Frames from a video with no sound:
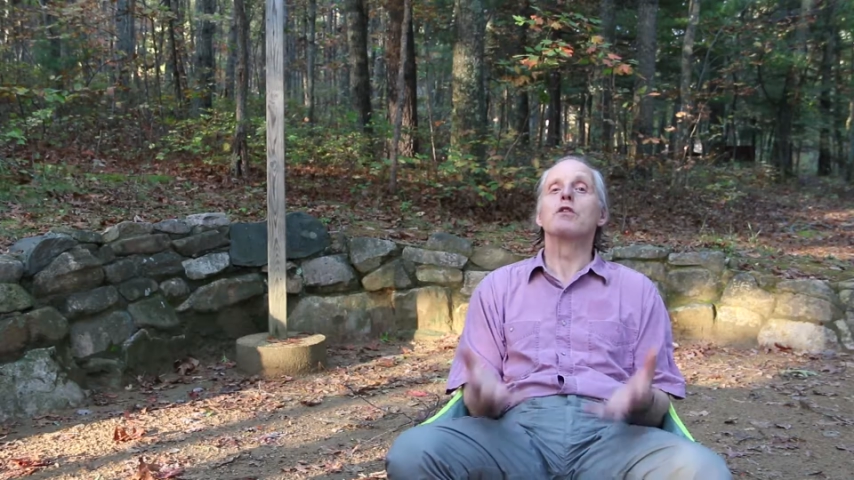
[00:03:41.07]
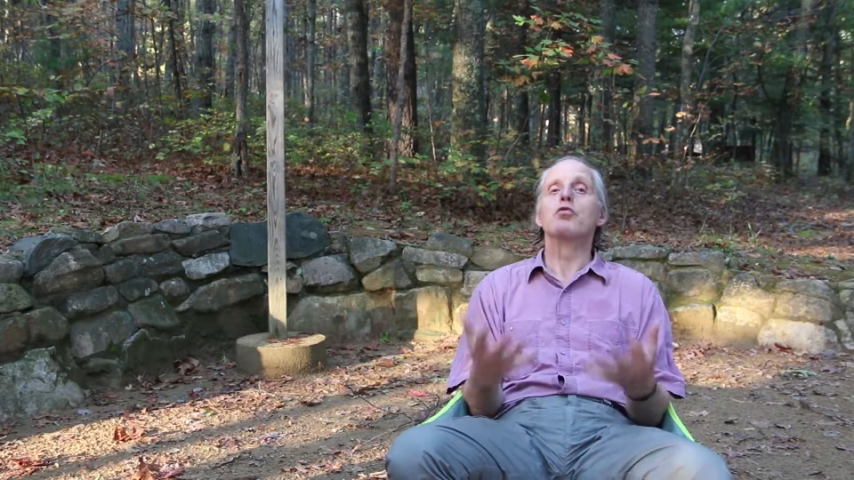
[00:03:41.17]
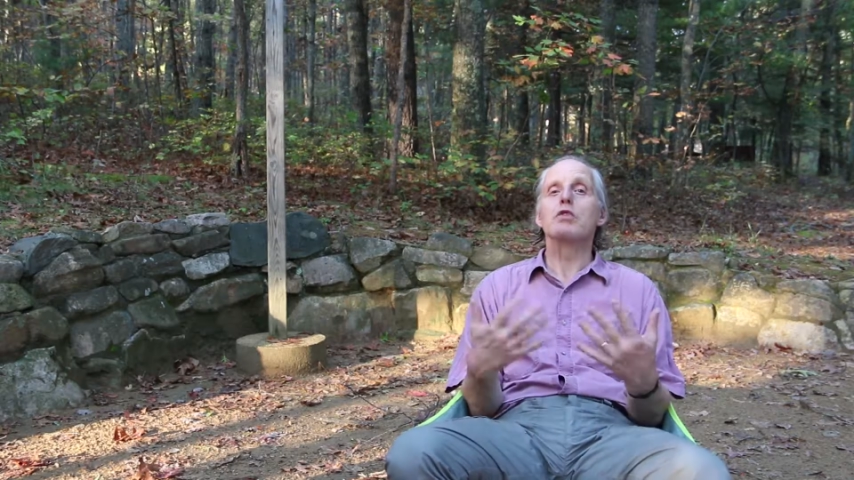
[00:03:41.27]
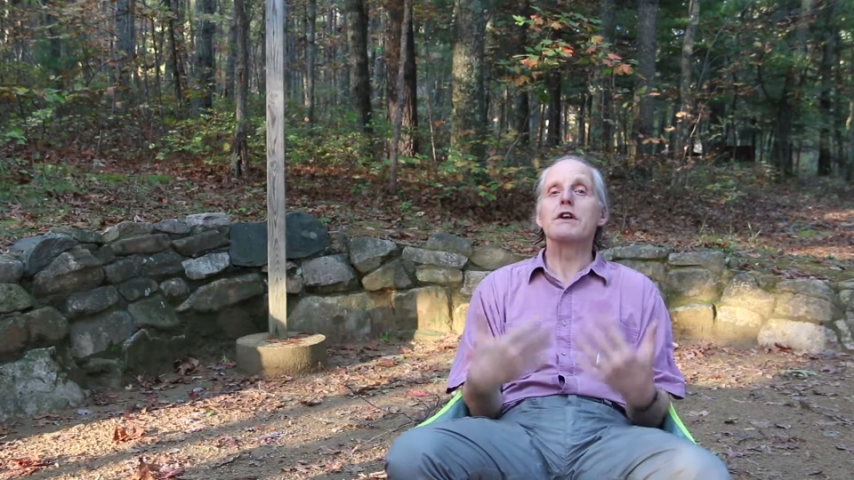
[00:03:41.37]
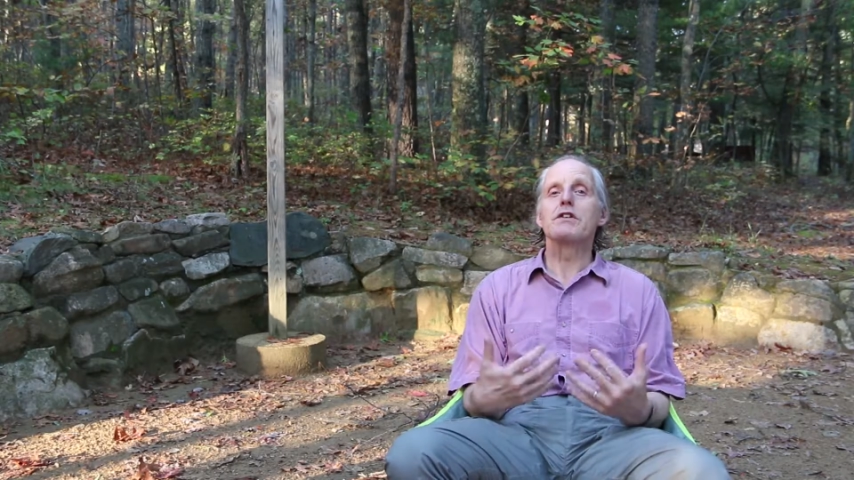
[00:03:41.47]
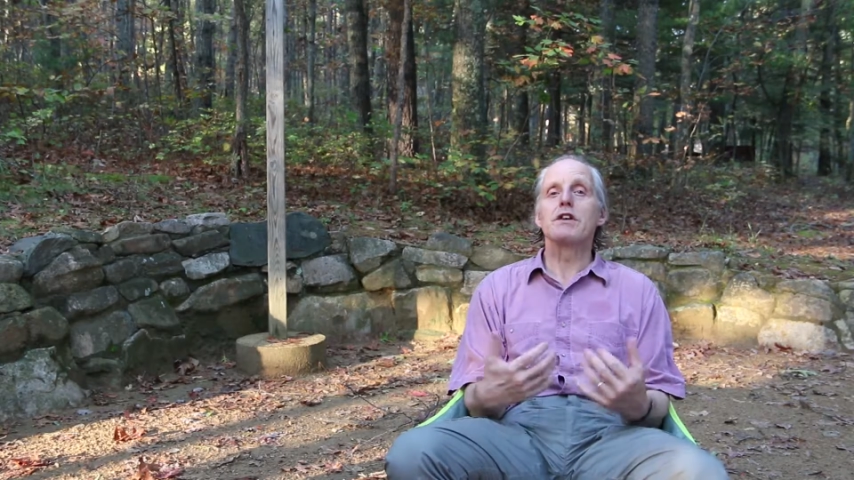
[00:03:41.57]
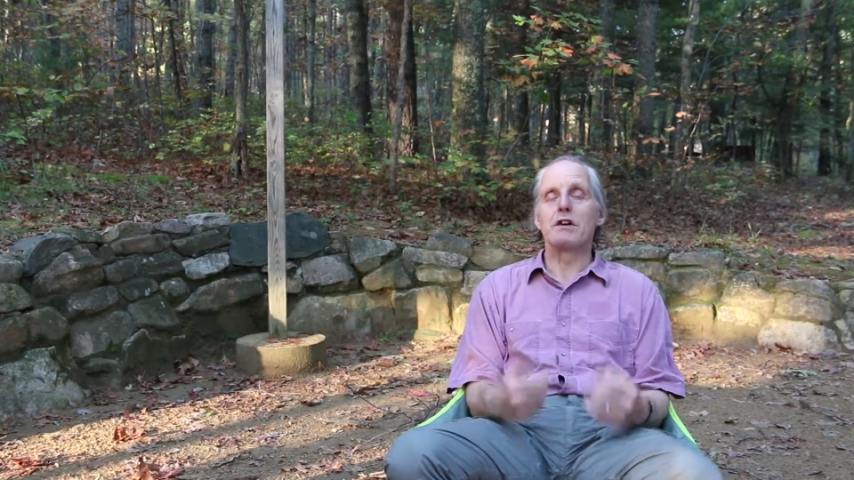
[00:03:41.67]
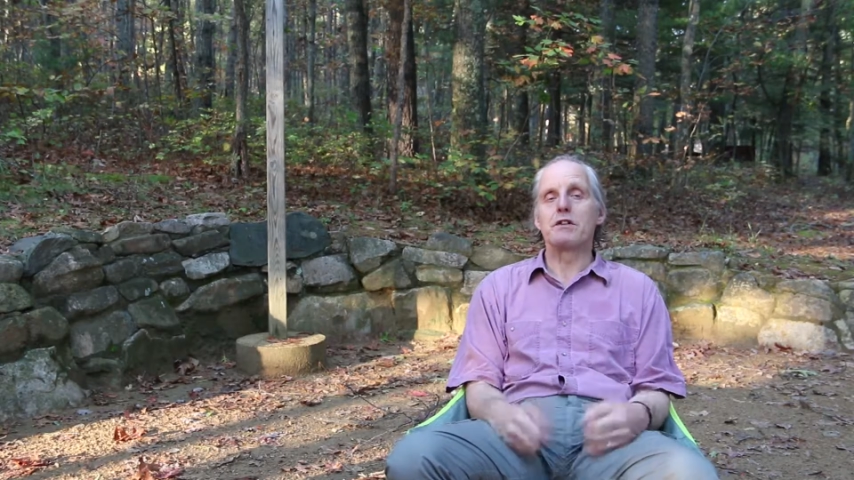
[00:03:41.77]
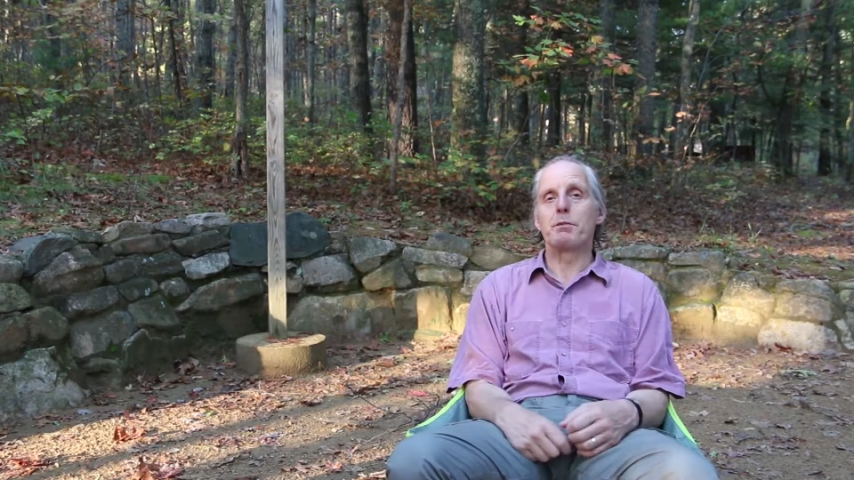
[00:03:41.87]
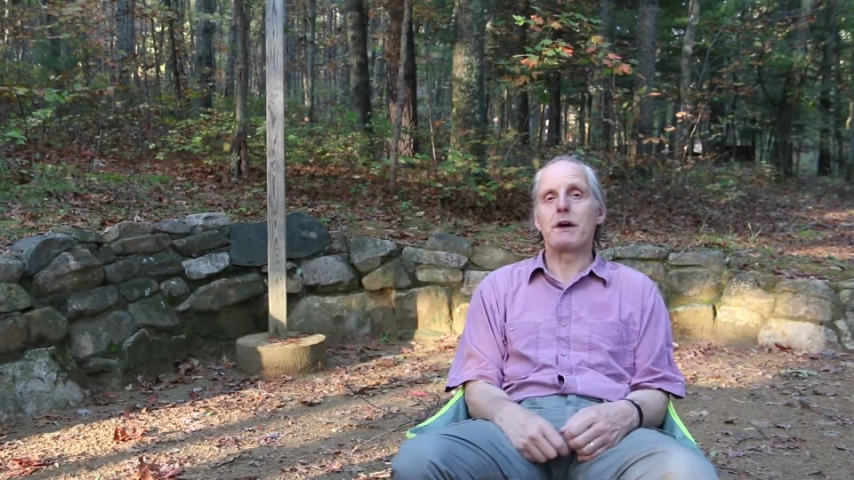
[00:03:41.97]
and
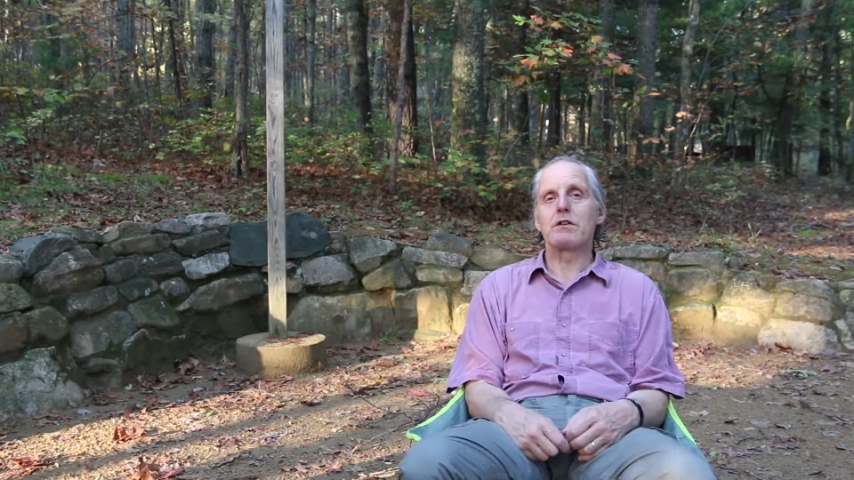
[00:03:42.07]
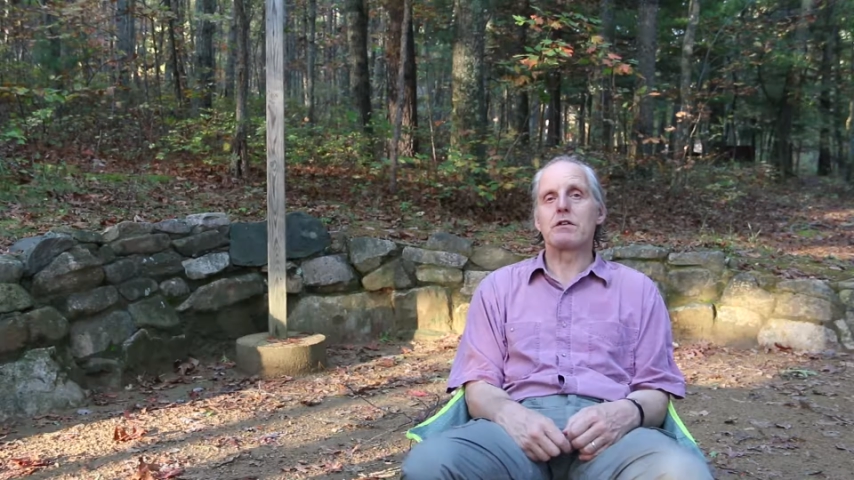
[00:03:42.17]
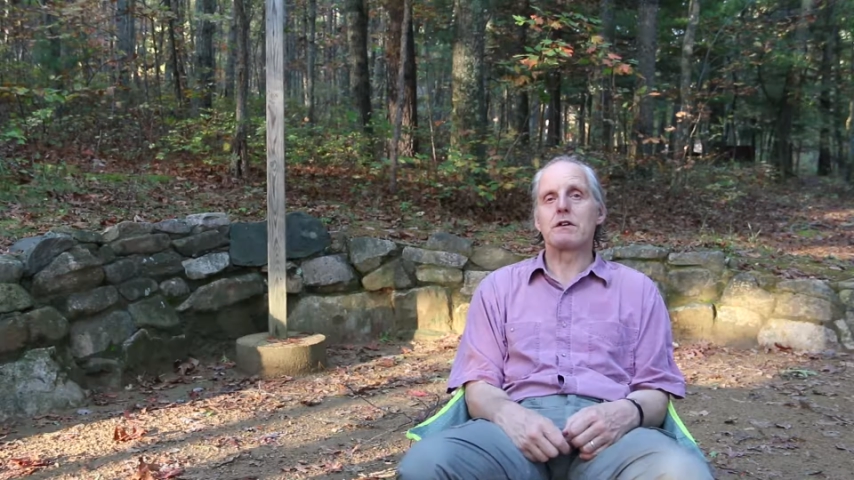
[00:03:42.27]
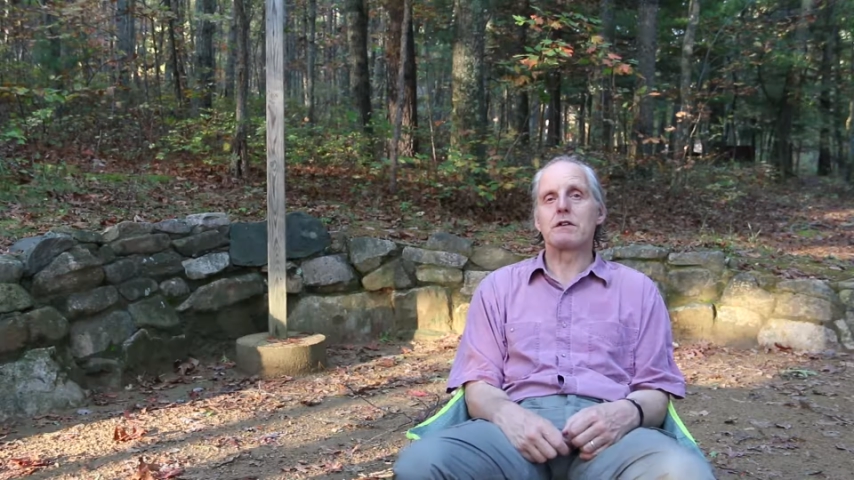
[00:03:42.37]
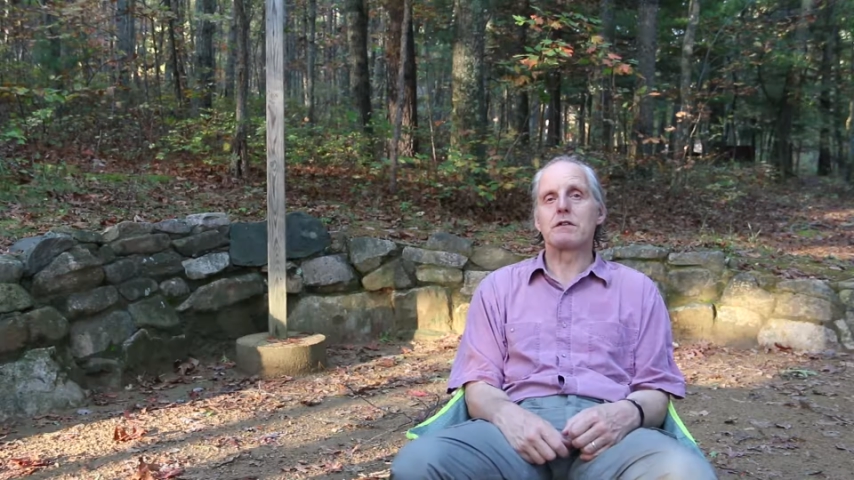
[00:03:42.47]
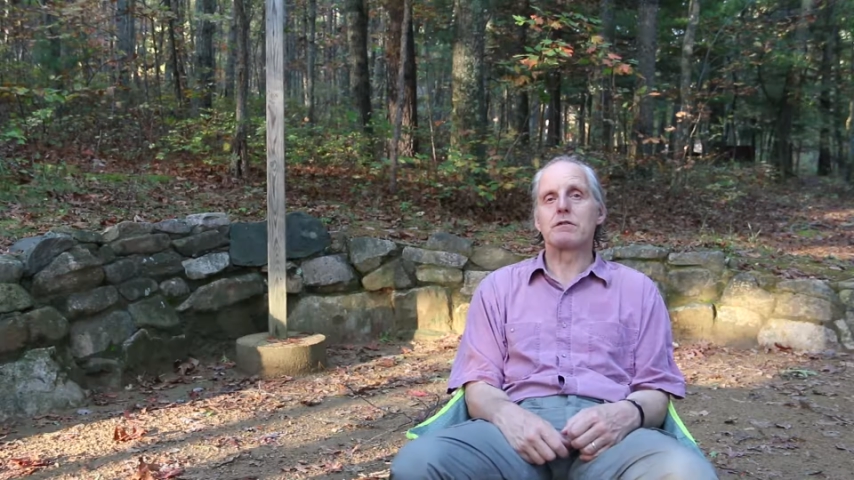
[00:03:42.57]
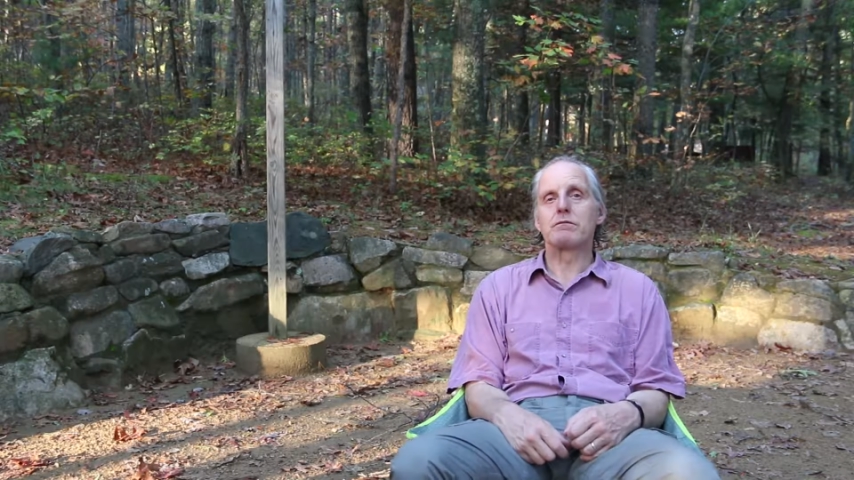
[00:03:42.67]
recharge your batteries.